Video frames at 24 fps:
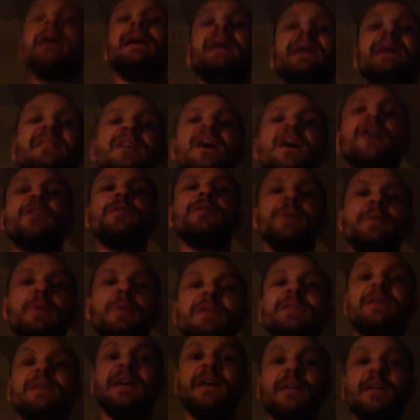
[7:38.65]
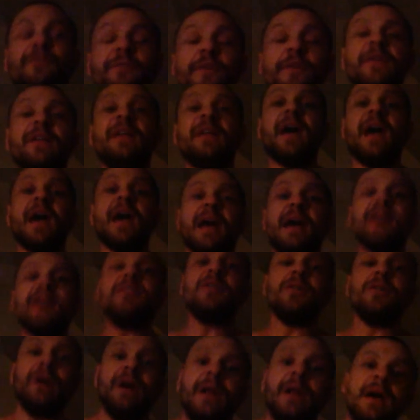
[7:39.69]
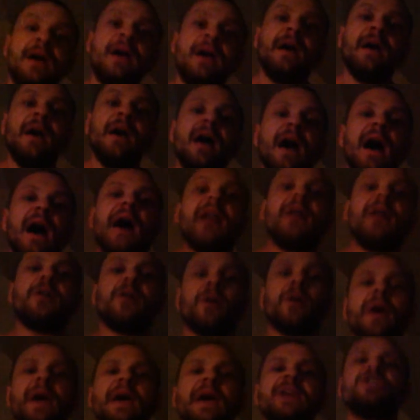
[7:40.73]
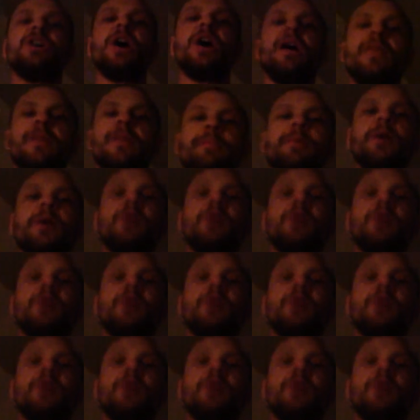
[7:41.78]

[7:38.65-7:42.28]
He tells me what to eat for the day and I do it. I don't go, hey, John, the